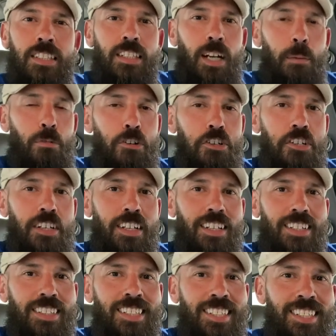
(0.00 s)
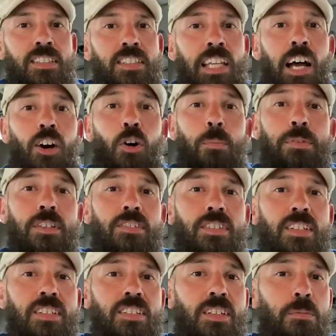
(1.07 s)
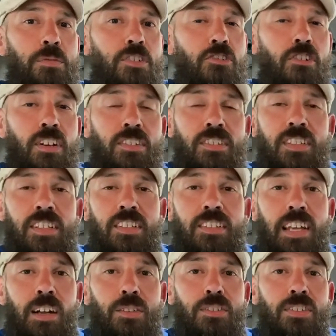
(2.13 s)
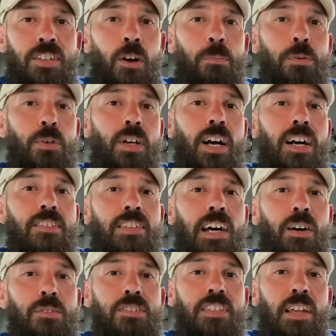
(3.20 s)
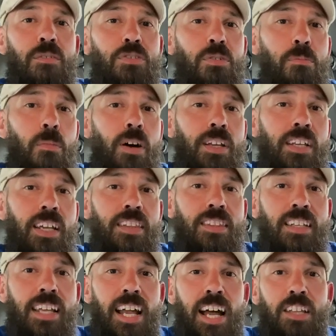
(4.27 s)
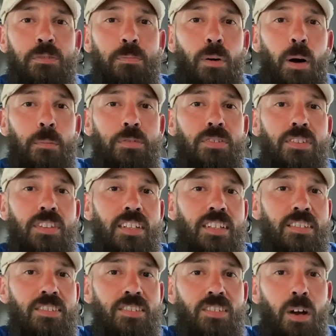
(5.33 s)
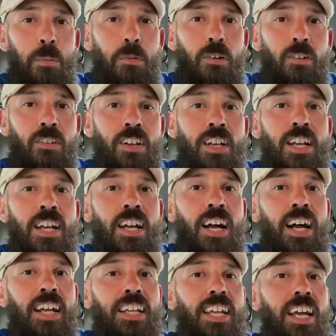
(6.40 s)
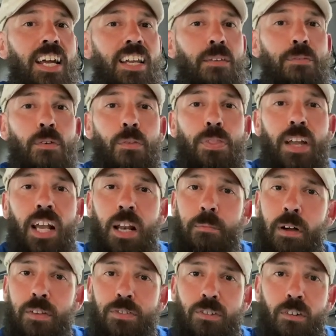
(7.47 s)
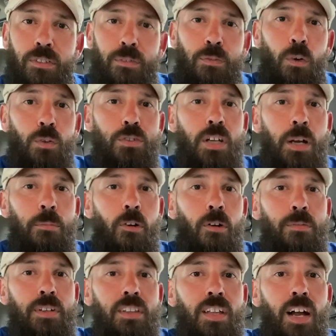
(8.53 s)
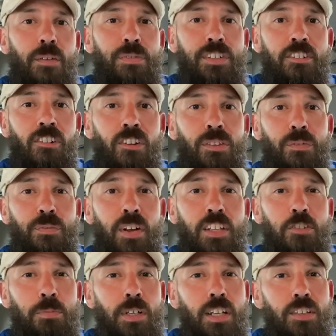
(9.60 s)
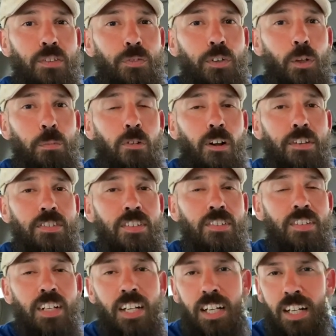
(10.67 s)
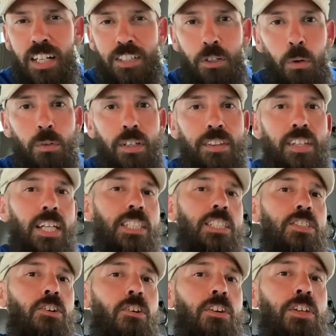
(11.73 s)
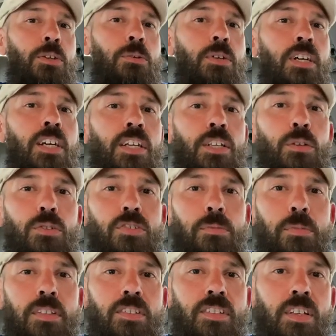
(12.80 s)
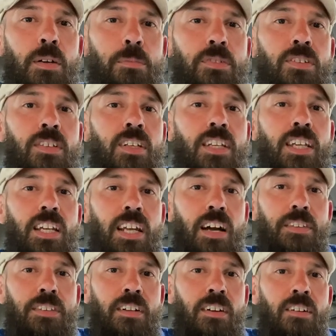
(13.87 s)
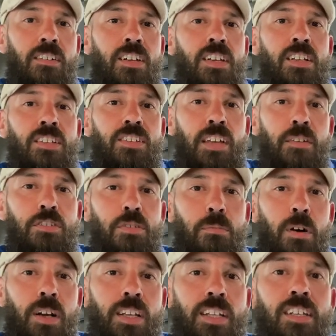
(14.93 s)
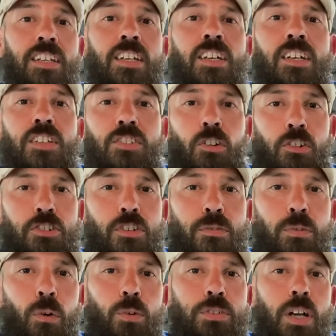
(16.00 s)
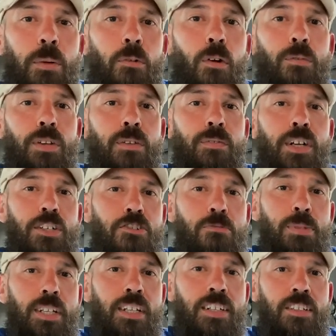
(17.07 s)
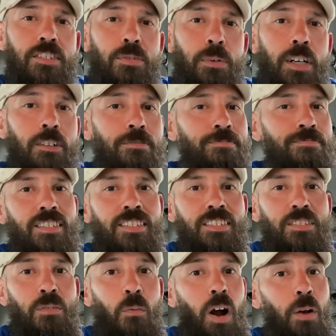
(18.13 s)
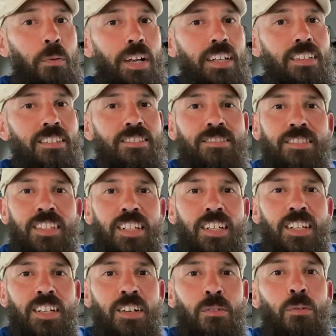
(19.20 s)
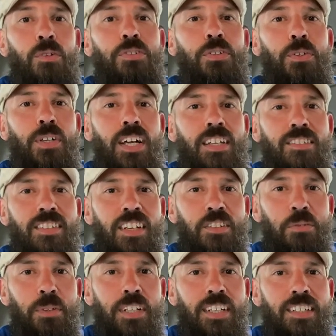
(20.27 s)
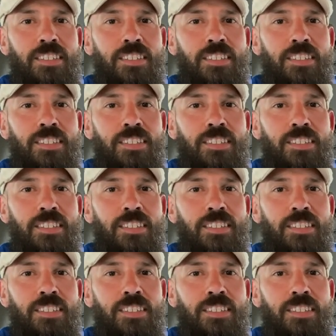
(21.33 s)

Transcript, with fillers: I appreciate it. Now, I hope these 10 tips and tricks and discounts help you guys out and save some money at the gas pumps this summer. Again, if you're thinking about starting the full-time RV life and you're on the fence because of fuel prices, don't let that deter you. Use some of these tips, get out there, save some money, start your full-time RV venture because, well, why wait? We'll see you guys next week.